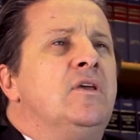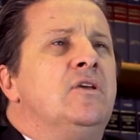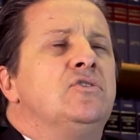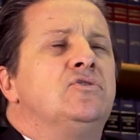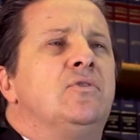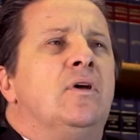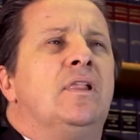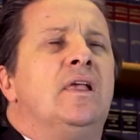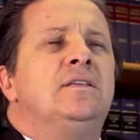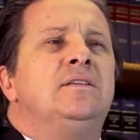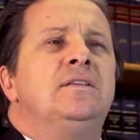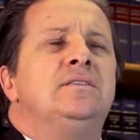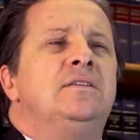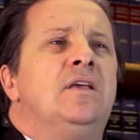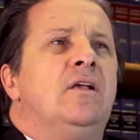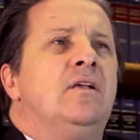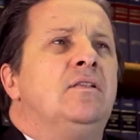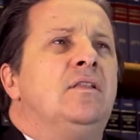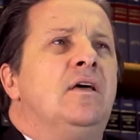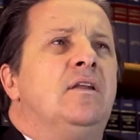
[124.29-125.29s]
So I like to
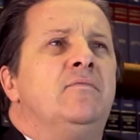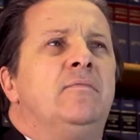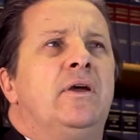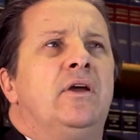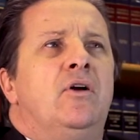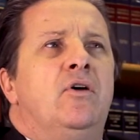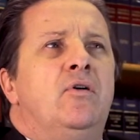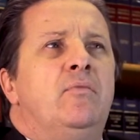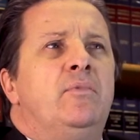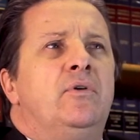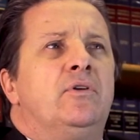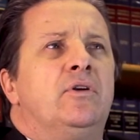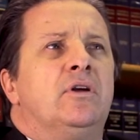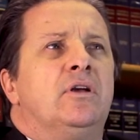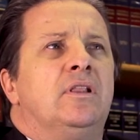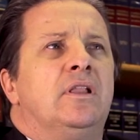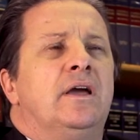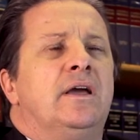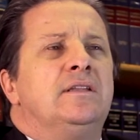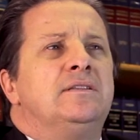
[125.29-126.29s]
tell a lot of my homeowner
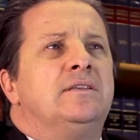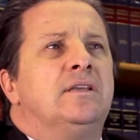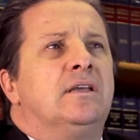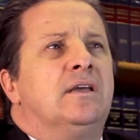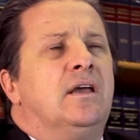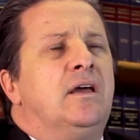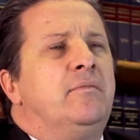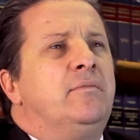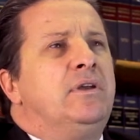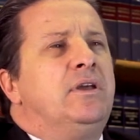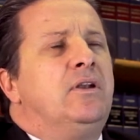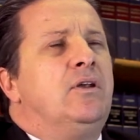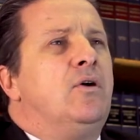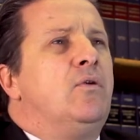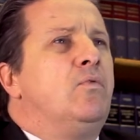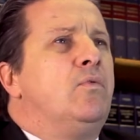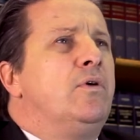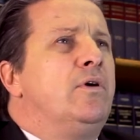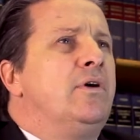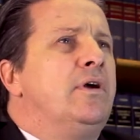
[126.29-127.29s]
clients that come in
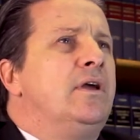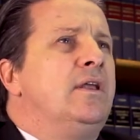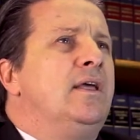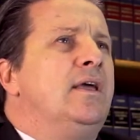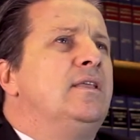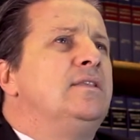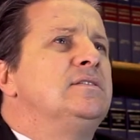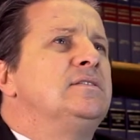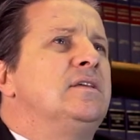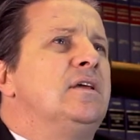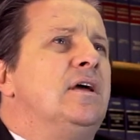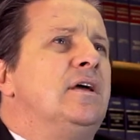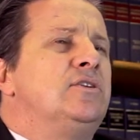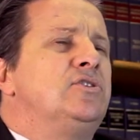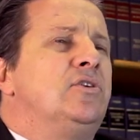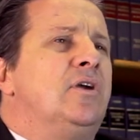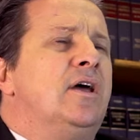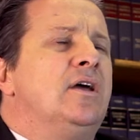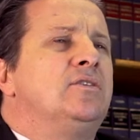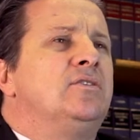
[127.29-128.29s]
all worried, hey, this
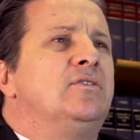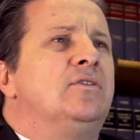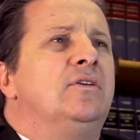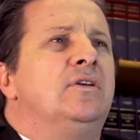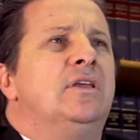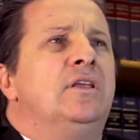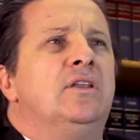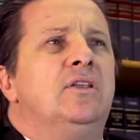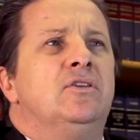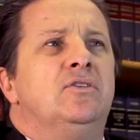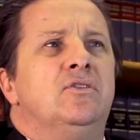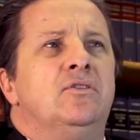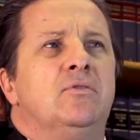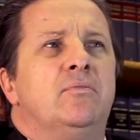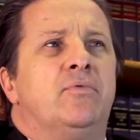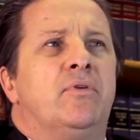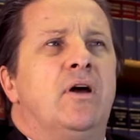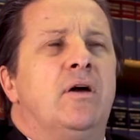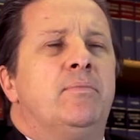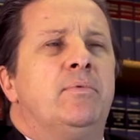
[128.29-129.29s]
contractor, he didn't do the
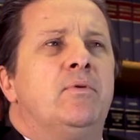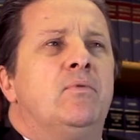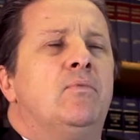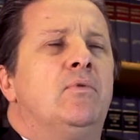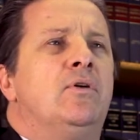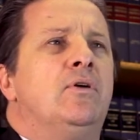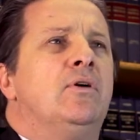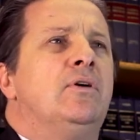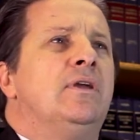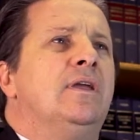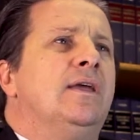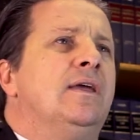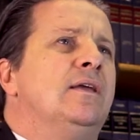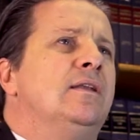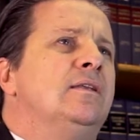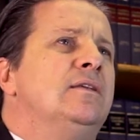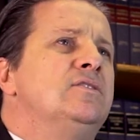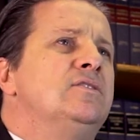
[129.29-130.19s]
proper work and